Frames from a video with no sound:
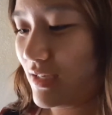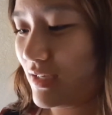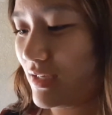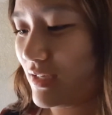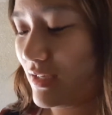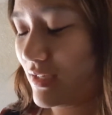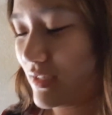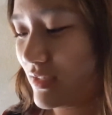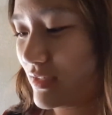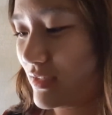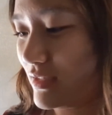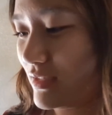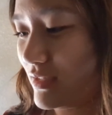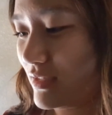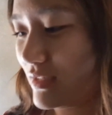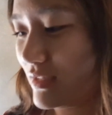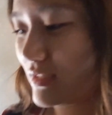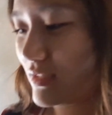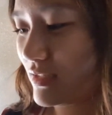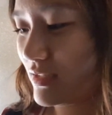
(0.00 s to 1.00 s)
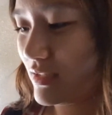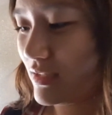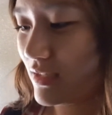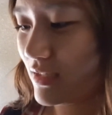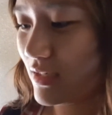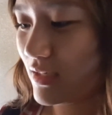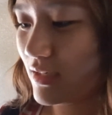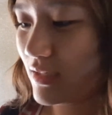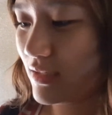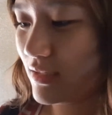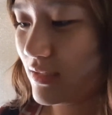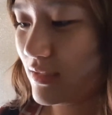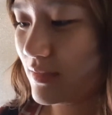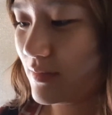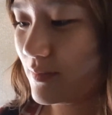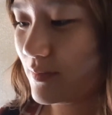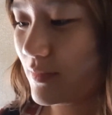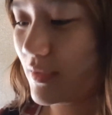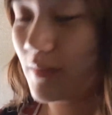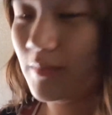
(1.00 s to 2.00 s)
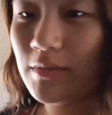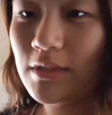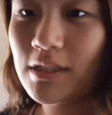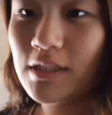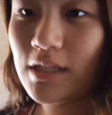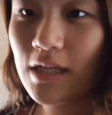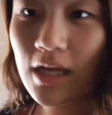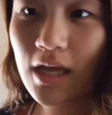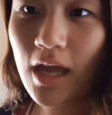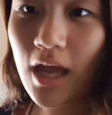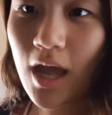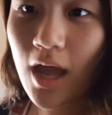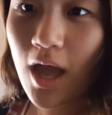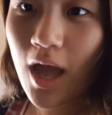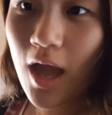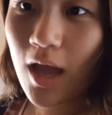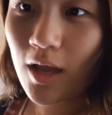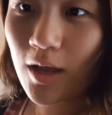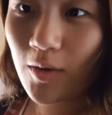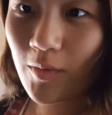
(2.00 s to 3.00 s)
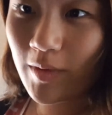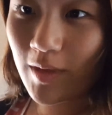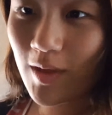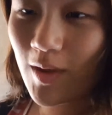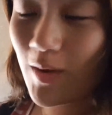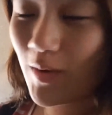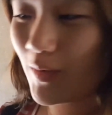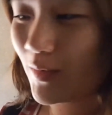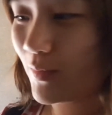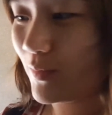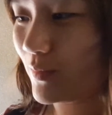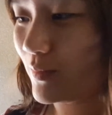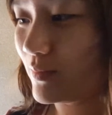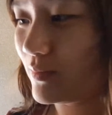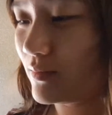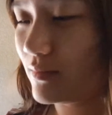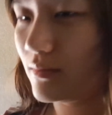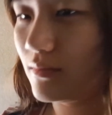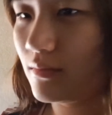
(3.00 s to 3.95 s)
and yeah i'm just going home